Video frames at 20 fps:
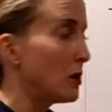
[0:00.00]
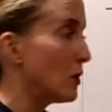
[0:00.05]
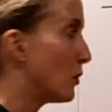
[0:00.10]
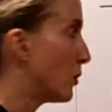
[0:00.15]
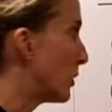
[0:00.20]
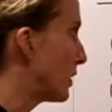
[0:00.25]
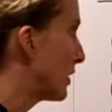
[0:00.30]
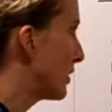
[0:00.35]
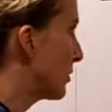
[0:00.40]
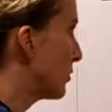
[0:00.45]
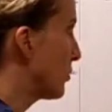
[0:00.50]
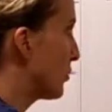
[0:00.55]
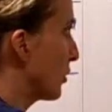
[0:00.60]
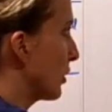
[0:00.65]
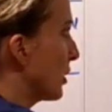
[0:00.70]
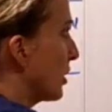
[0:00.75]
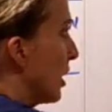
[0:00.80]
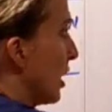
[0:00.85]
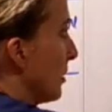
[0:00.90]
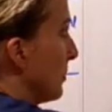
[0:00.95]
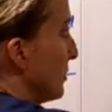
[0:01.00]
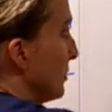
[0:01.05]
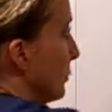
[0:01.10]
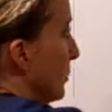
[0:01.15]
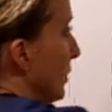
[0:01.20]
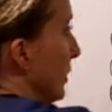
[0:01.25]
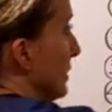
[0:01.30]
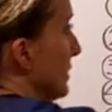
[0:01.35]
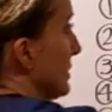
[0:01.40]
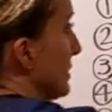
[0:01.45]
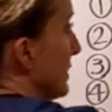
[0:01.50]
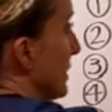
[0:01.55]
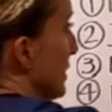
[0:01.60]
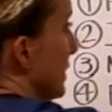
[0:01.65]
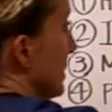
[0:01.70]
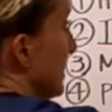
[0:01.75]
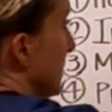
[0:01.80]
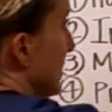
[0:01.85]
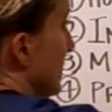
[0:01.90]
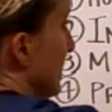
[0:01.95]
One of the more common ones
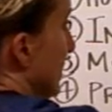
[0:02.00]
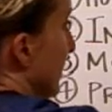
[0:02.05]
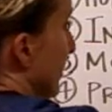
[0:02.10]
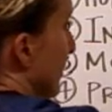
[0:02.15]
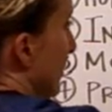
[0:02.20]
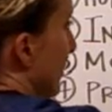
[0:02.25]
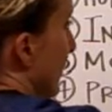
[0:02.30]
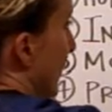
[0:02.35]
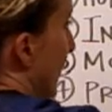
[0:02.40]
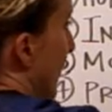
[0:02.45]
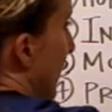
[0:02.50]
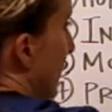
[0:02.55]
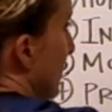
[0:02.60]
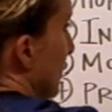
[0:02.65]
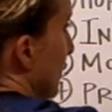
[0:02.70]
is factor